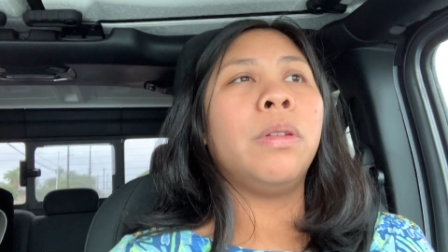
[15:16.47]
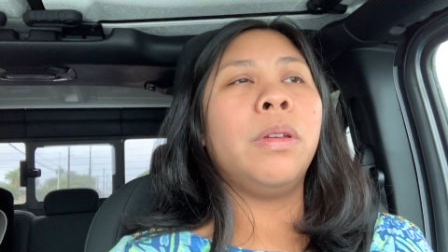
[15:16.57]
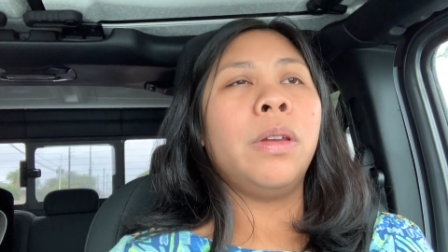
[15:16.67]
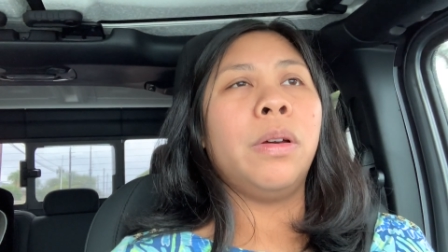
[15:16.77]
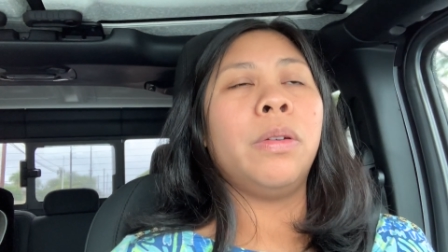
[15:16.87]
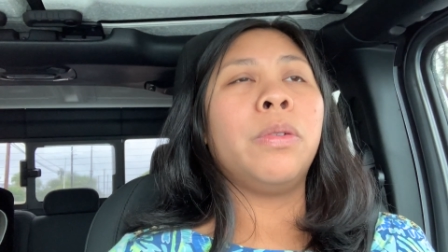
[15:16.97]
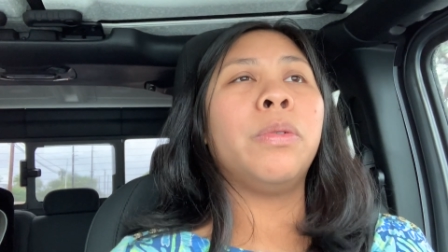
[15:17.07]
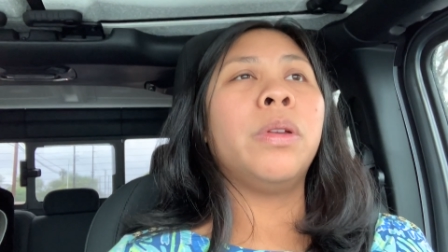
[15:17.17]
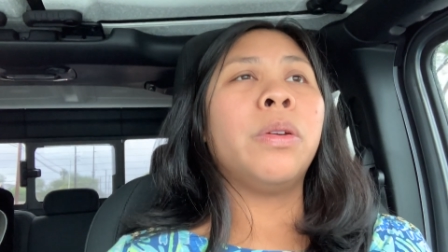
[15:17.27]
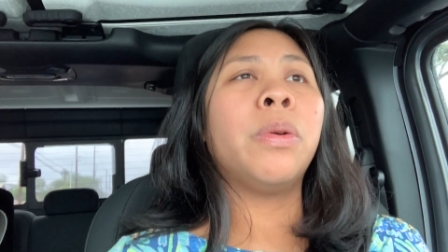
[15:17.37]
you know,
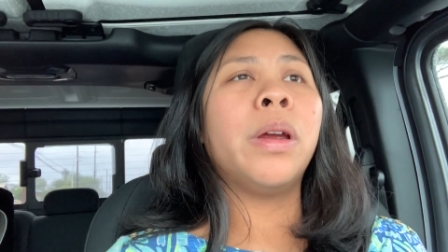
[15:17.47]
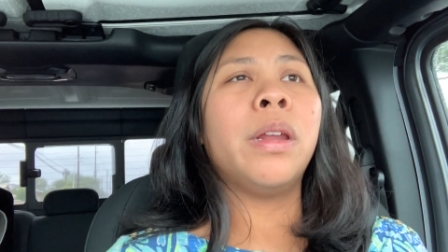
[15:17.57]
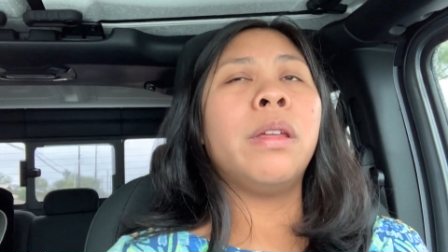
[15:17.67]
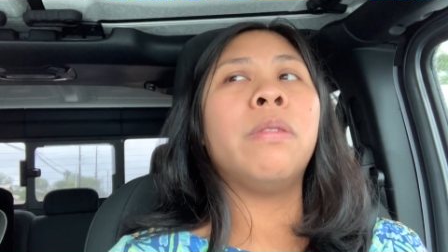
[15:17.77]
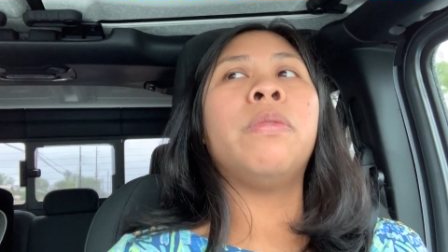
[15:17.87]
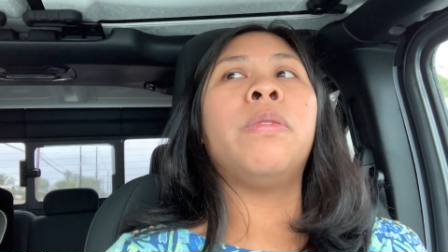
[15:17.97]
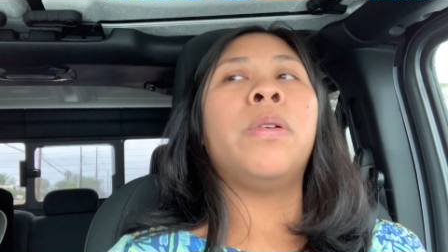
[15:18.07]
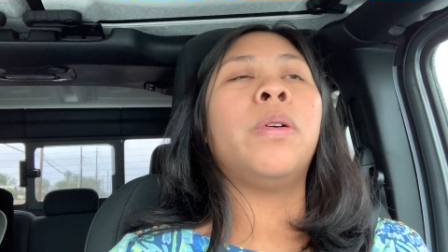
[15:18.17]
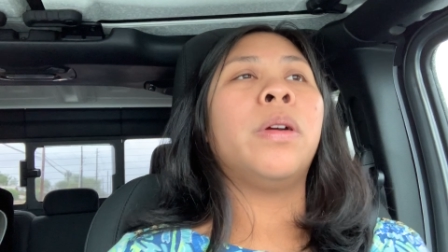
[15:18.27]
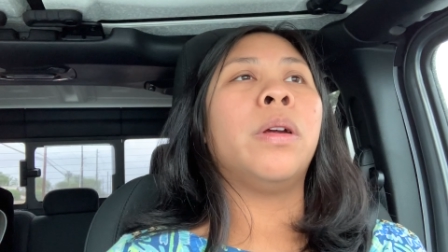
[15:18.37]
credit
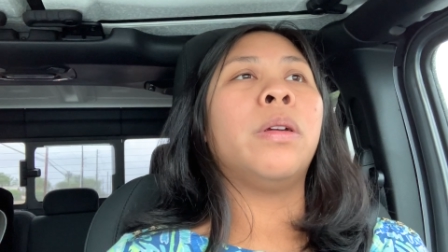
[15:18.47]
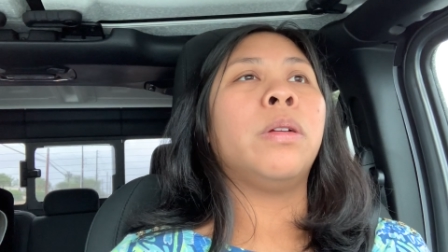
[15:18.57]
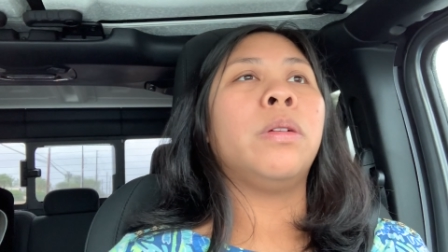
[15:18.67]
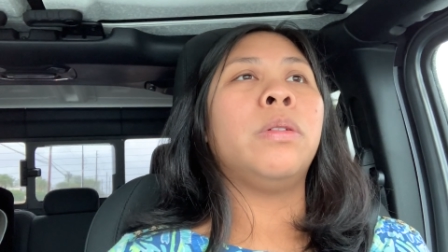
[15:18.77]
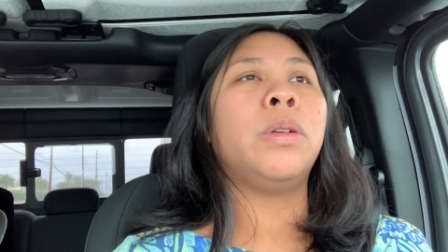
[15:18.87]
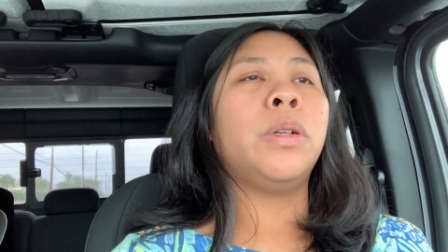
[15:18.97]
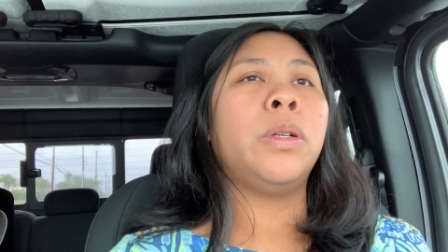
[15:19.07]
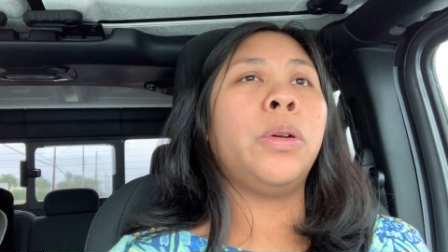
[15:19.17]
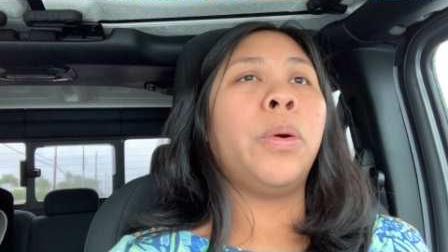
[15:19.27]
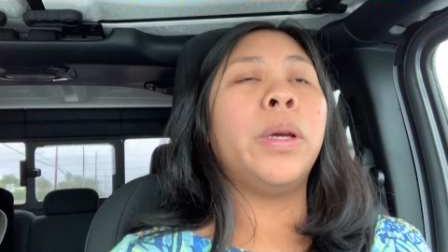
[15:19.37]
for
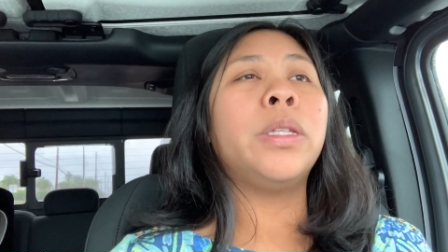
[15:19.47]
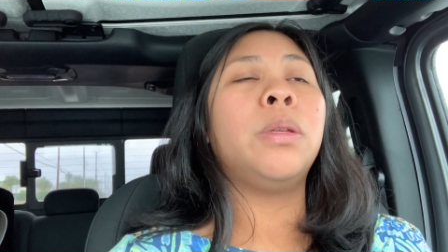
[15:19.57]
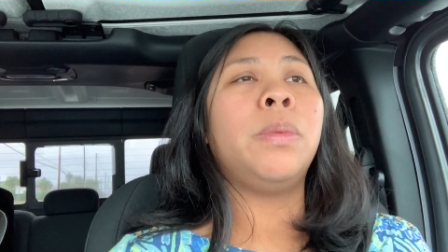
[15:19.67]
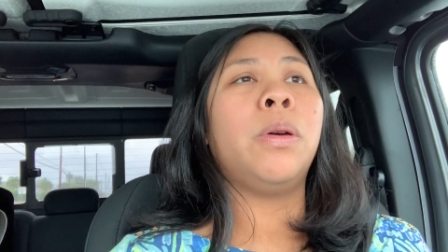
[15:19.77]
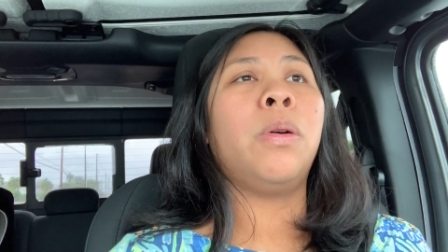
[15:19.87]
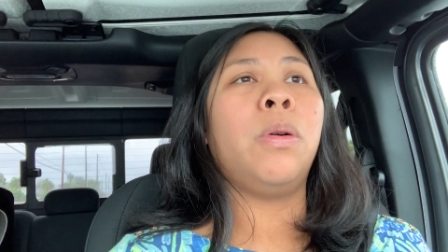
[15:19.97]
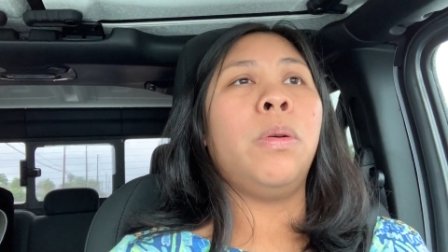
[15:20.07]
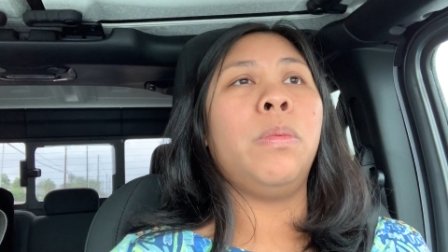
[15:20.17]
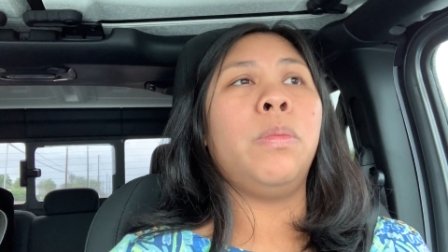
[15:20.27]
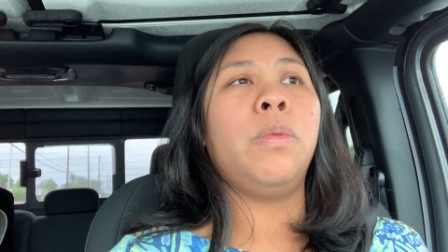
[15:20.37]
going to be
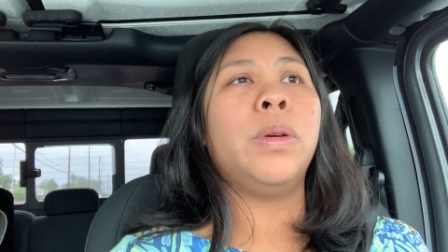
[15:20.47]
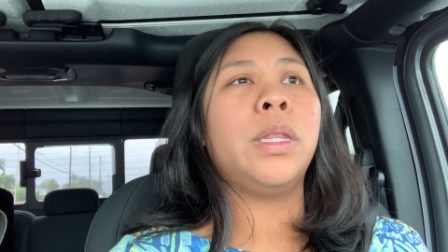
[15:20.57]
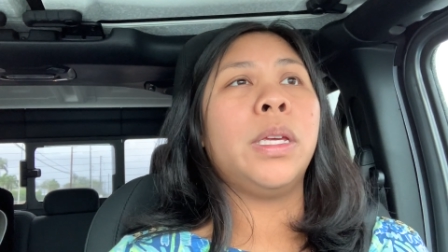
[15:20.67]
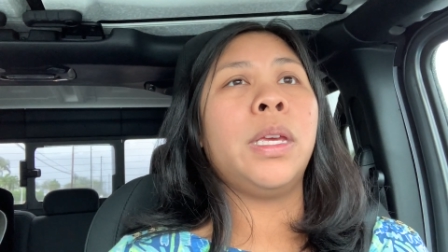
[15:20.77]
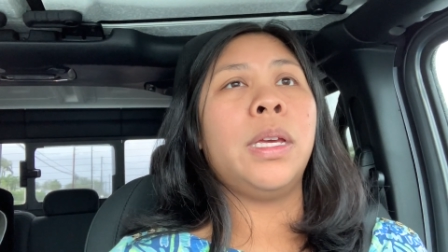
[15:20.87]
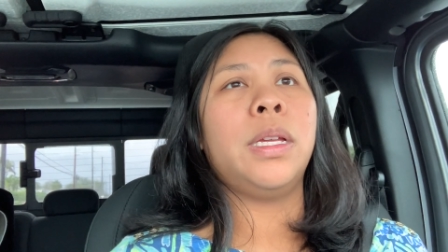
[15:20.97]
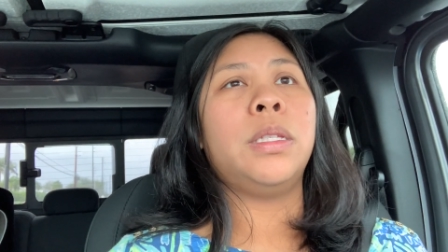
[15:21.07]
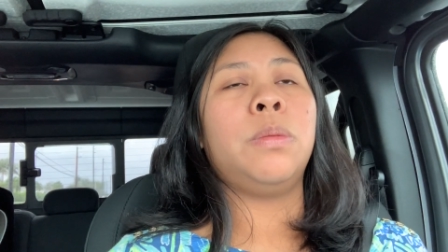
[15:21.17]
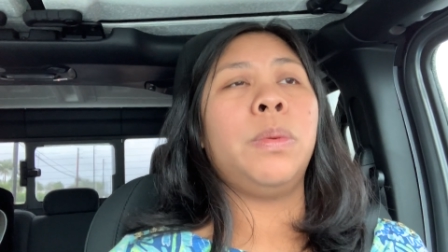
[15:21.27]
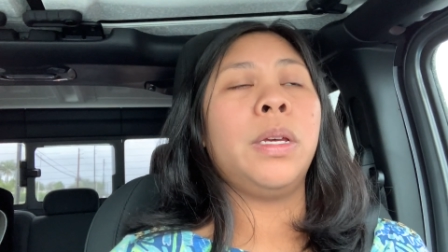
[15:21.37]
home with the
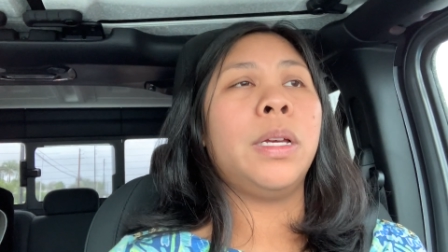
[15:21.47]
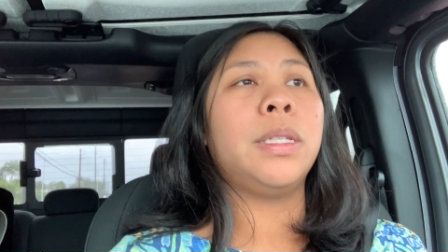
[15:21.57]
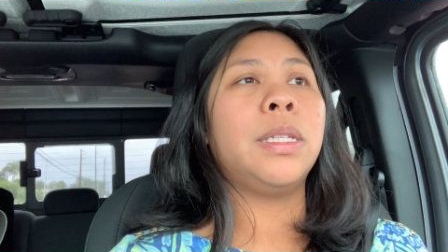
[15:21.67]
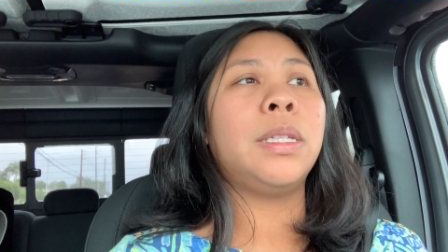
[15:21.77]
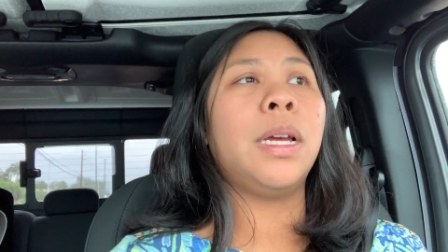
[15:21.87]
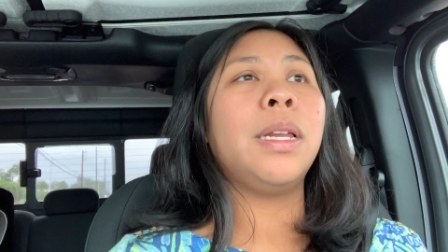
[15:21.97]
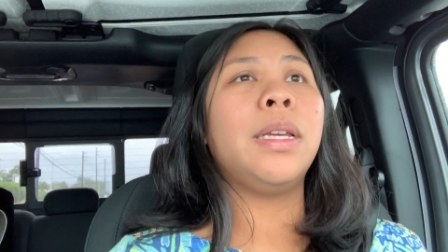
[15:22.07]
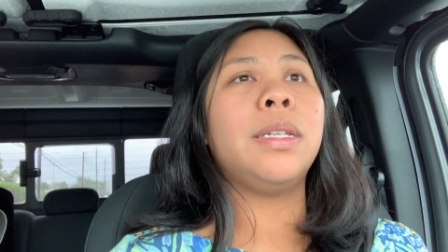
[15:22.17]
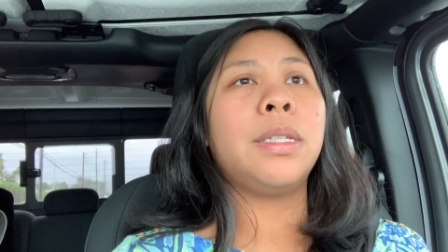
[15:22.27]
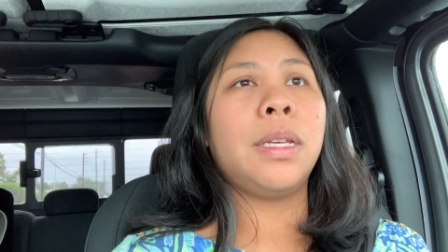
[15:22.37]
kids because it's not
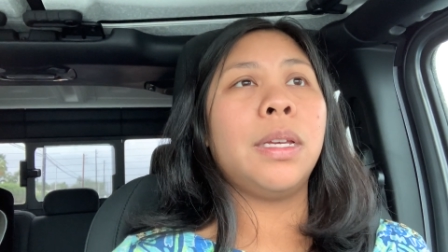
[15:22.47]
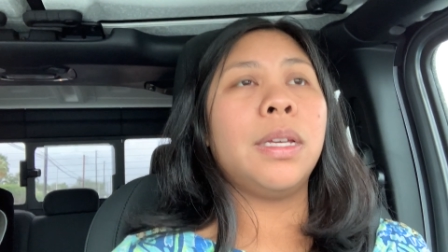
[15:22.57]
easy.